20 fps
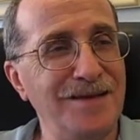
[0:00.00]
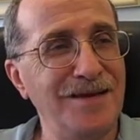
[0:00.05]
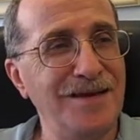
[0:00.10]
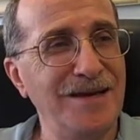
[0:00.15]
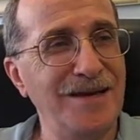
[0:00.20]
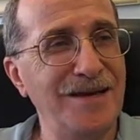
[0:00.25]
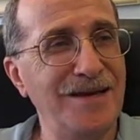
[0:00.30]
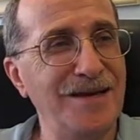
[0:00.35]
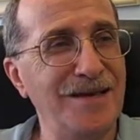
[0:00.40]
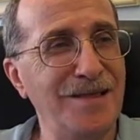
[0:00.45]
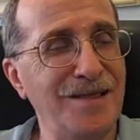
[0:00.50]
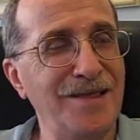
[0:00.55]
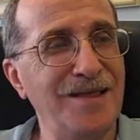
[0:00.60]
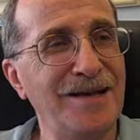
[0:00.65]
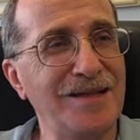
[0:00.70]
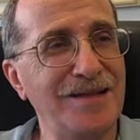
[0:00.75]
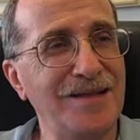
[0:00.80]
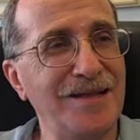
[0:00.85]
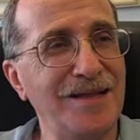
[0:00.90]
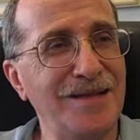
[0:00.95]
And it's
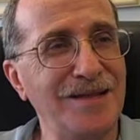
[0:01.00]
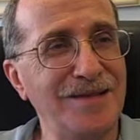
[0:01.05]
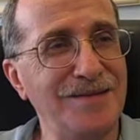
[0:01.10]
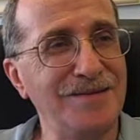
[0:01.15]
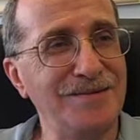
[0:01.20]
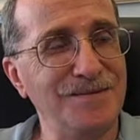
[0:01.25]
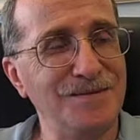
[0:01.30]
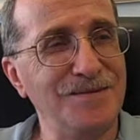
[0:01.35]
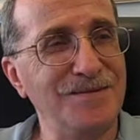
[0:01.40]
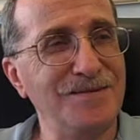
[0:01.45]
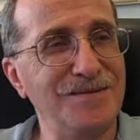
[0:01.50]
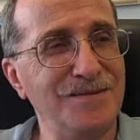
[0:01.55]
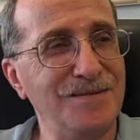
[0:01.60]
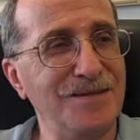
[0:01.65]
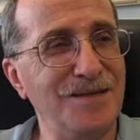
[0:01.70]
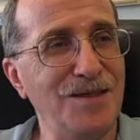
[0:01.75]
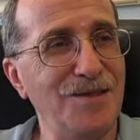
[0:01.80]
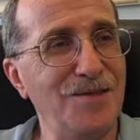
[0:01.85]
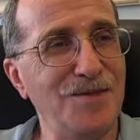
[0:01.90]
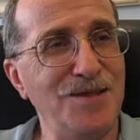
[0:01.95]
not like
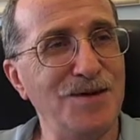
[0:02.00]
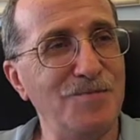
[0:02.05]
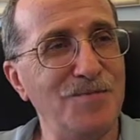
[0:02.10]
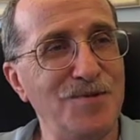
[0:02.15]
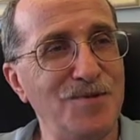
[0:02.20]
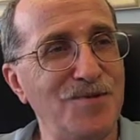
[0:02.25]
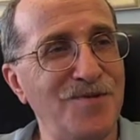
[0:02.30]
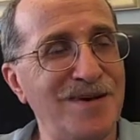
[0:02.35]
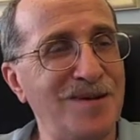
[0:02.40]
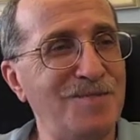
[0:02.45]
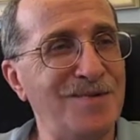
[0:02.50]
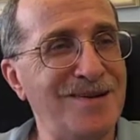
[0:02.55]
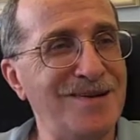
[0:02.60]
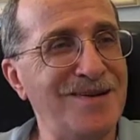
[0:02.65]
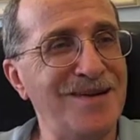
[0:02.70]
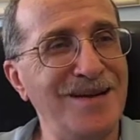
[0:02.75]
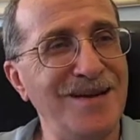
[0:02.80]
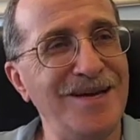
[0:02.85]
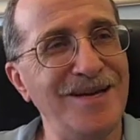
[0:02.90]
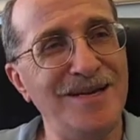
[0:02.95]
these numbers are on a
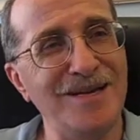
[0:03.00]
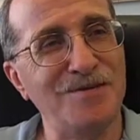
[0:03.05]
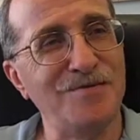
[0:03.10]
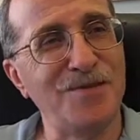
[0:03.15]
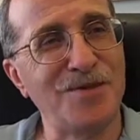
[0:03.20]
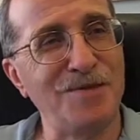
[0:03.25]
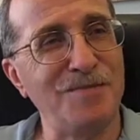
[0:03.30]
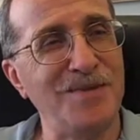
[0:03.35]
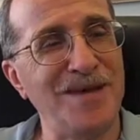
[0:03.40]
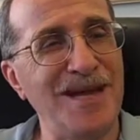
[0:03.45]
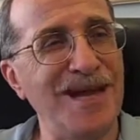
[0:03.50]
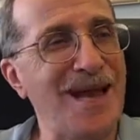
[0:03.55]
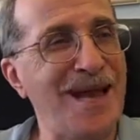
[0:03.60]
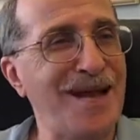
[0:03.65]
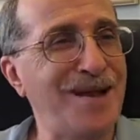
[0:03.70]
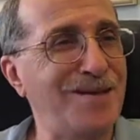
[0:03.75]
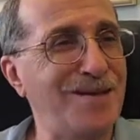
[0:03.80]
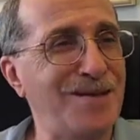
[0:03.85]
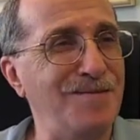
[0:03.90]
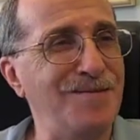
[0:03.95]
machine, and if somebody
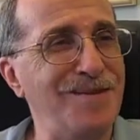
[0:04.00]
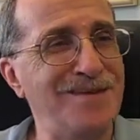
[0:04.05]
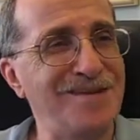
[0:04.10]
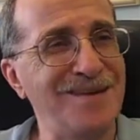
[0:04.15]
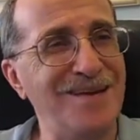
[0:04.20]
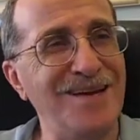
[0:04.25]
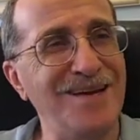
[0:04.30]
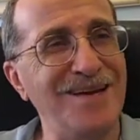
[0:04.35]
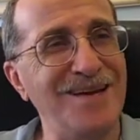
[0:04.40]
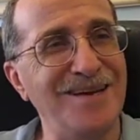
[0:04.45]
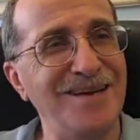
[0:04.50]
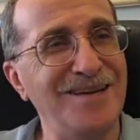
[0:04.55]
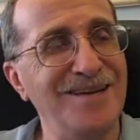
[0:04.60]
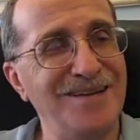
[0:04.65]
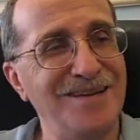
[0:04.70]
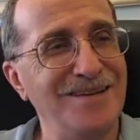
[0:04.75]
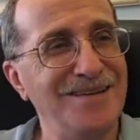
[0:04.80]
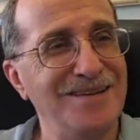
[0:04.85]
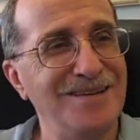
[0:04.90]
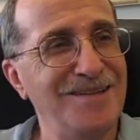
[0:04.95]
hacks the machine,
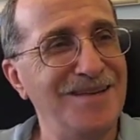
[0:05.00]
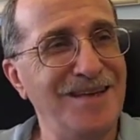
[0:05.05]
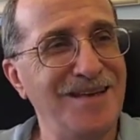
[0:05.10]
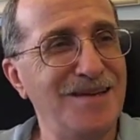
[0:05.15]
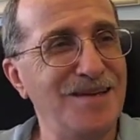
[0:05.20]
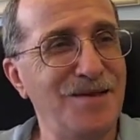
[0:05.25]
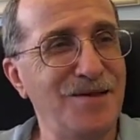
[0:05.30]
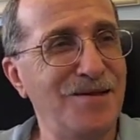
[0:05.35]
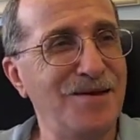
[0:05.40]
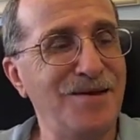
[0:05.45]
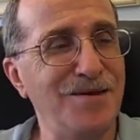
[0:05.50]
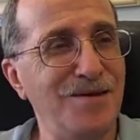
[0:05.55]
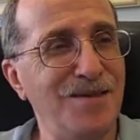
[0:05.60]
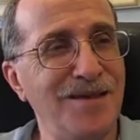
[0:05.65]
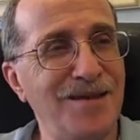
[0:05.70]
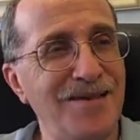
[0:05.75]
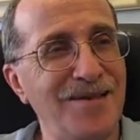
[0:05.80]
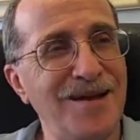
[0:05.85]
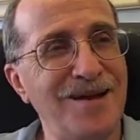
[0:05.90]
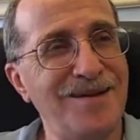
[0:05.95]
they could steal
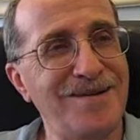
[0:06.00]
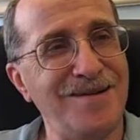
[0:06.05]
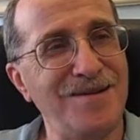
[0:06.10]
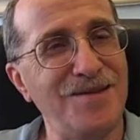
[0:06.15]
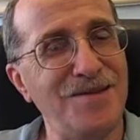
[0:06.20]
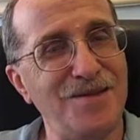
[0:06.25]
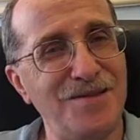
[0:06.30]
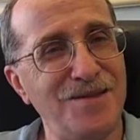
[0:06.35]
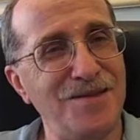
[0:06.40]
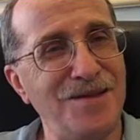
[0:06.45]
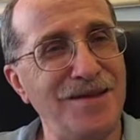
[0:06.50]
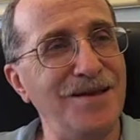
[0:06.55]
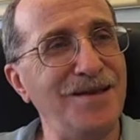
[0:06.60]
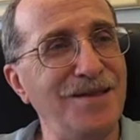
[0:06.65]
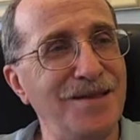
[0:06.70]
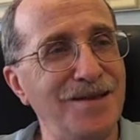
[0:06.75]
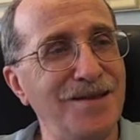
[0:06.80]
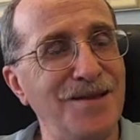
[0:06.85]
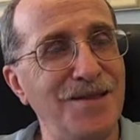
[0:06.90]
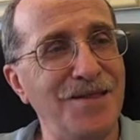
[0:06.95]
the election because
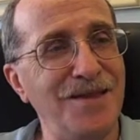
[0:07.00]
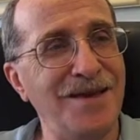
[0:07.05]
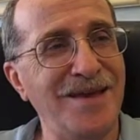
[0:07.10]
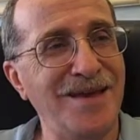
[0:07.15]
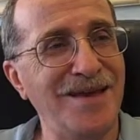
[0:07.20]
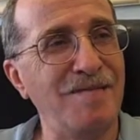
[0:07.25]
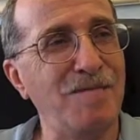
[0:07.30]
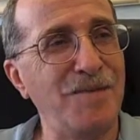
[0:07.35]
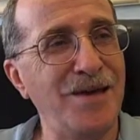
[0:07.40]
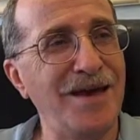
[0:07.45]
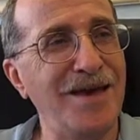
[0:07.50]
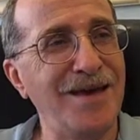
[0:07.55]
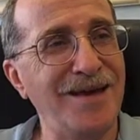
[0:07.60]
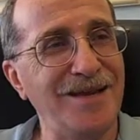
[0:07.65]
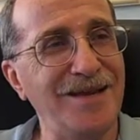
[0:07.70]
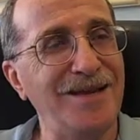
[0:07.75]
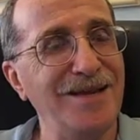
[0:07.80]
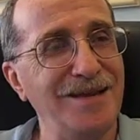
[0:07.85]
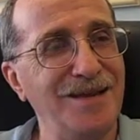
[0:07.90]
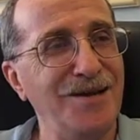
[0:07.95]
the other
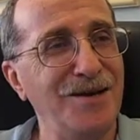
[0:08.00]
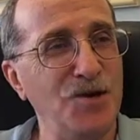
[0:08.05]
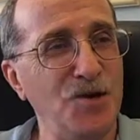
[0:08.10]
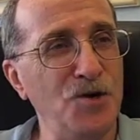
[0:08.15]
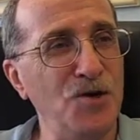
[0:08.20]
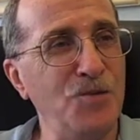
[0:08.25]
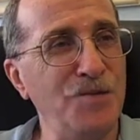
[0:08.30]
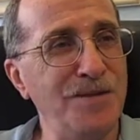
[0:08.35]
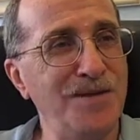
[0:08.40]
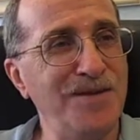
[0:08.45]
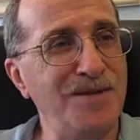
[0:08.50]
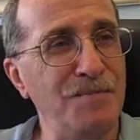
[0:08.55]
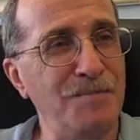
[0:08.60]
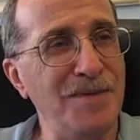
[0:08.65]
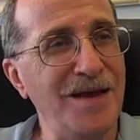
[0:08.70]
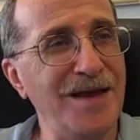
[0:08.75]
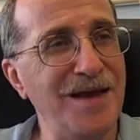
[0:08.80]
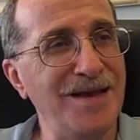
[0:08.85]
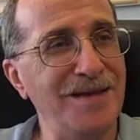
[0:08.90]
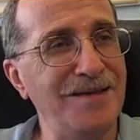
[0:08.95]
campaign can always
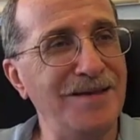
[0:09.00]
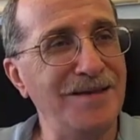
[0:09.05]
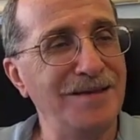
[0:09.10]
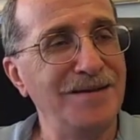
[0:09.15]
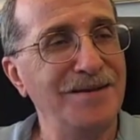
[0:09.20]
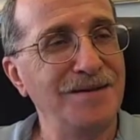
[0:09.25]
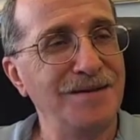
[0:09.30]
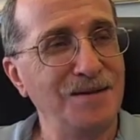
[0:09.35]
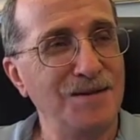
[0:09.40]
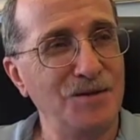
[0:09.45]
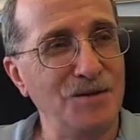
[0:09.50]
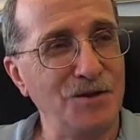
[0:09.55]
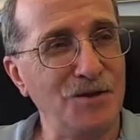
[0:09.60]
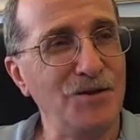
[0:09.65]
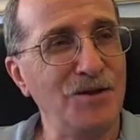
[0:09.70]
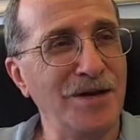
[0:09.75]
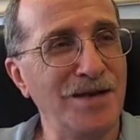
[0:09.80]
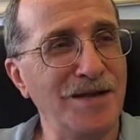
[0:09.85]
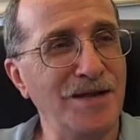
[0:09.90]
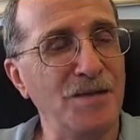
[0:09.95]
demand to
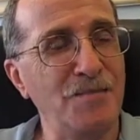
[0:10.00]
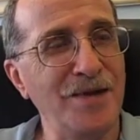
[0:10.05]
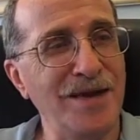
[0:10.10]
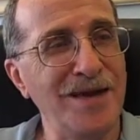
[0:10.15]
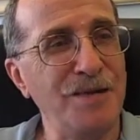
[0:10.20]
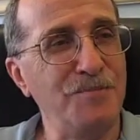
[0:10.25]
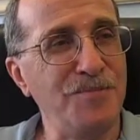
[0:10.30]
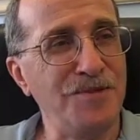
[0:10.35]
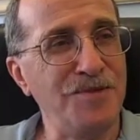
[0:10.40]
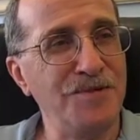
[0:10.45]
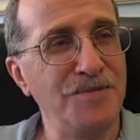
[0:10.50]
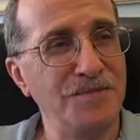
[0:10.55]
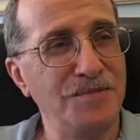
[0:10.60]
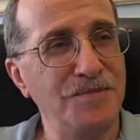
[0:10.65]
look at the paper.